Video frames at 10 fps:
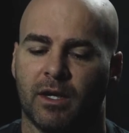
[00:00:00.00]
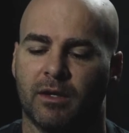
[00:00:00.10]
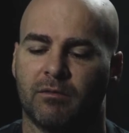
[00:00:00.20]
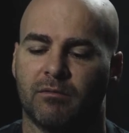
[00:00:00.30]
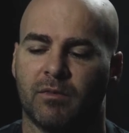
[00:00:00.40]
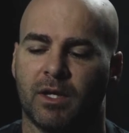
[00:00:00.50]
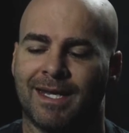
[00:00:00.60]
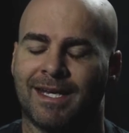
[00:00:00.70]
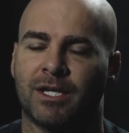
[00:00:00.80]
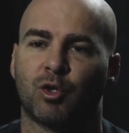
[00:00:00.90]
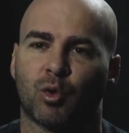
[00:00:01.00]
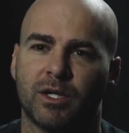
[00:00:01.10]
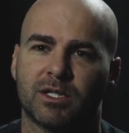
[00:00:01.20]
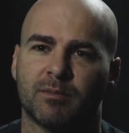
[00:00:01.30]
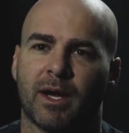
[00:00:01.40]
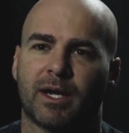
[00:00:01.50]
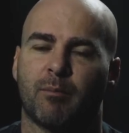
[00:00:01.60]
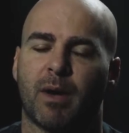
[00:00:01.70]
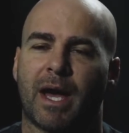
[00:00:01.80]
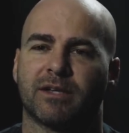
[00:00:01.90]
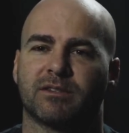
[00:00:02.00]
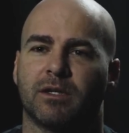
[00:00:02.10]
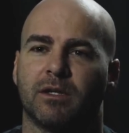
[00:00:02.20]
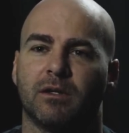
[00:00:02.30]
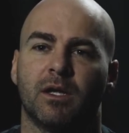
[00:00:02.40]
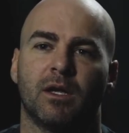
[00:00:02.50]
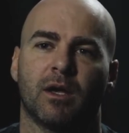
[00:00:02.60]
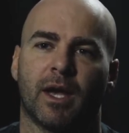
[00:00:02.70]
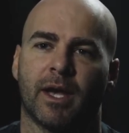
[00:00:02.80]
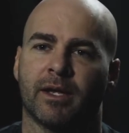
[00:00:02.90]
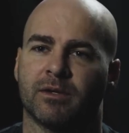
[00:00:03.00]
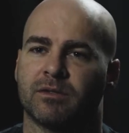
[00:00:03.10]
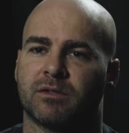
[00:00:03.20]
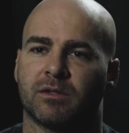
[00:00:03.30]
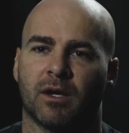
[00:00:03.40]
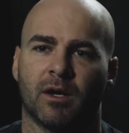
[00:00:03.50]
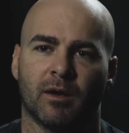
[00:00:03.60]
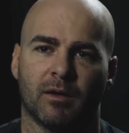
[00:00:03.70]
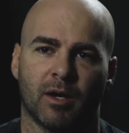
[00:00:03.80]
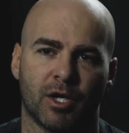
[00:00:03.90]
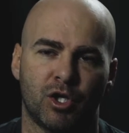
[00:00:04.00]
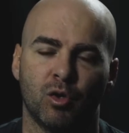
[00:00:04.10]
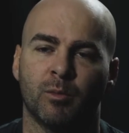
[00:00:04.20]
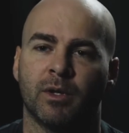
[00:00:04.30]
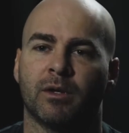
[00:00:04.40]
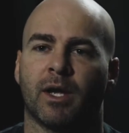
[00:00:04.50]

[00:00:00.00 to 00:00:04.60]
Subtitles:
it increased my capacity as a human,